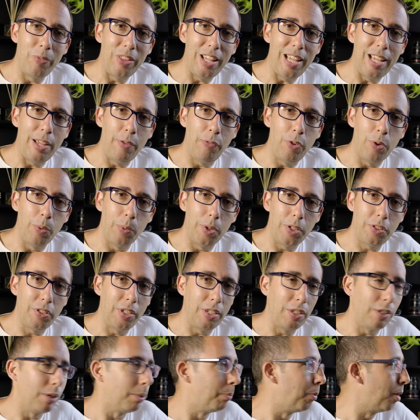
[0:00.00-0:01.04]
If you're
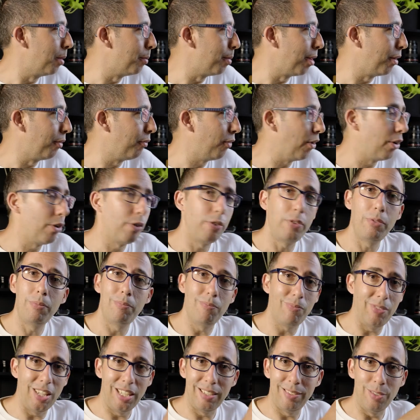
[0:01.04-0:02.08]
watching on a mobile phone,
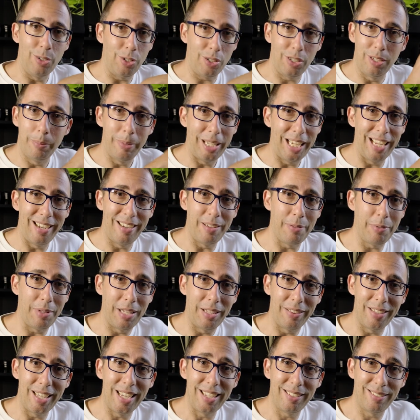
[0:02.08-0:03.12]
there's not going to be anything
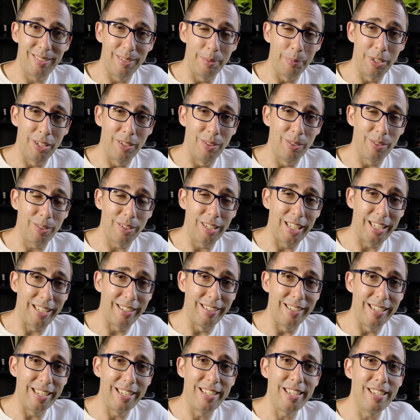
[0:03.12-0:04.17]
there, so I'm going to look like
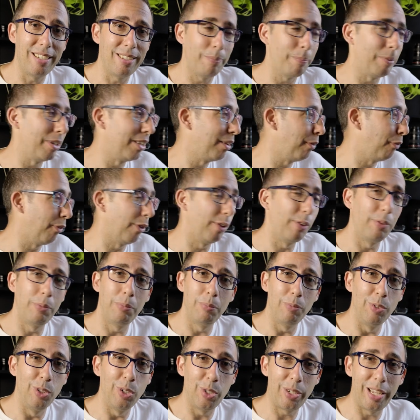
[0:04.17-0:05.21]
an idiot. But if you're
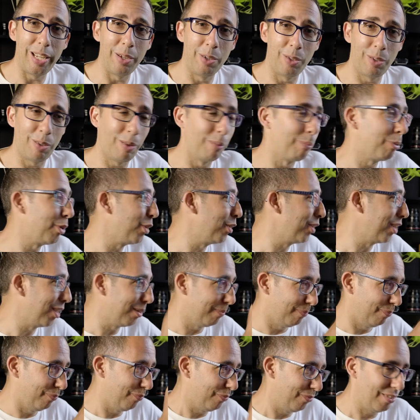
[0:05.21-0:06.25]
looking on computer,
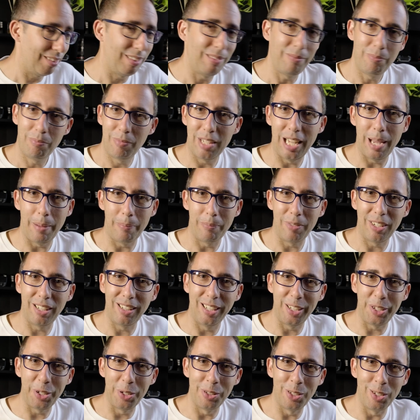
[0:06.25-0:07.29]
yeah,
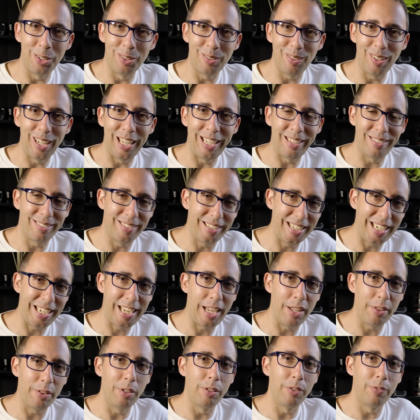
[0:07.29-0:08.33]
click on those links, check
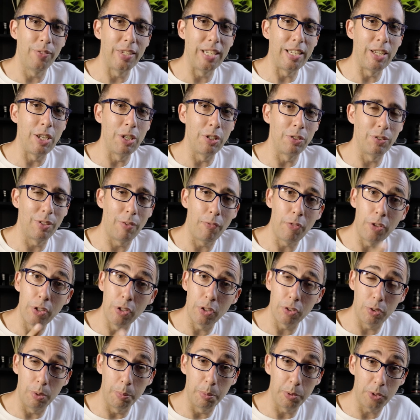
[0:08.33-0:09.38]
out those videos. If you're
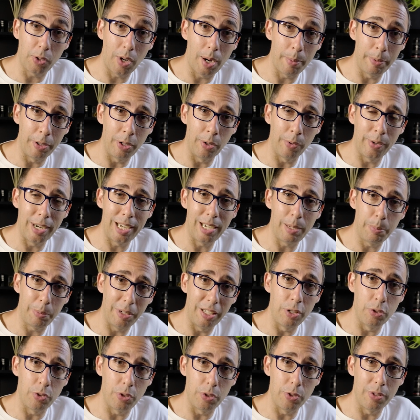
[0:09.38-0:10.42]
not subscribing already,
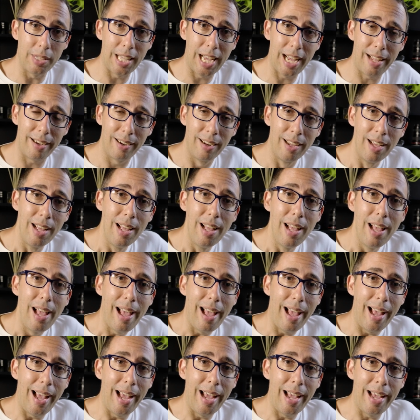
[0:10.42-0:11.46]
please do that.
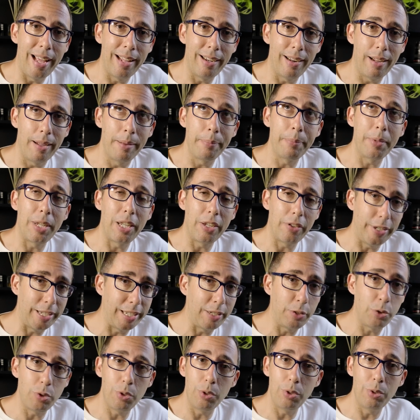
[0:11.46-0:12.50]
And I'm
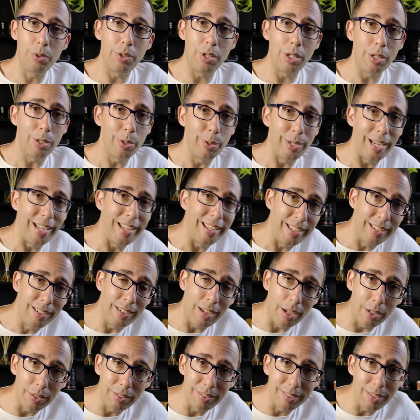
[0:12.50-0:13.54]
going to go and
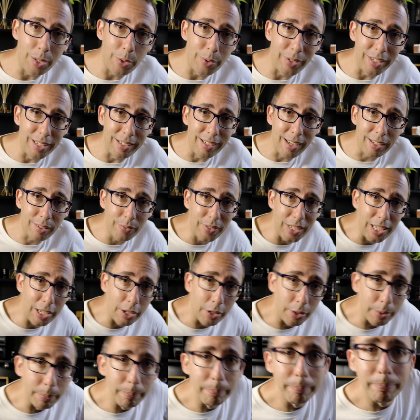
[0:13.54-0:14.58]
I'll see you in the next
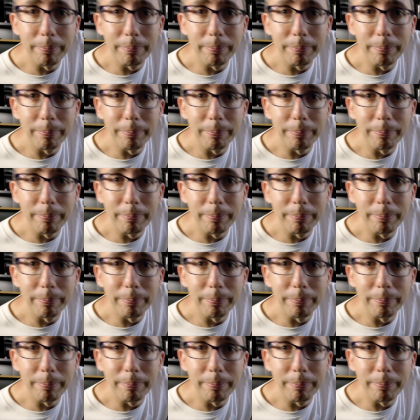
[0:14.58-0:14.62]
video.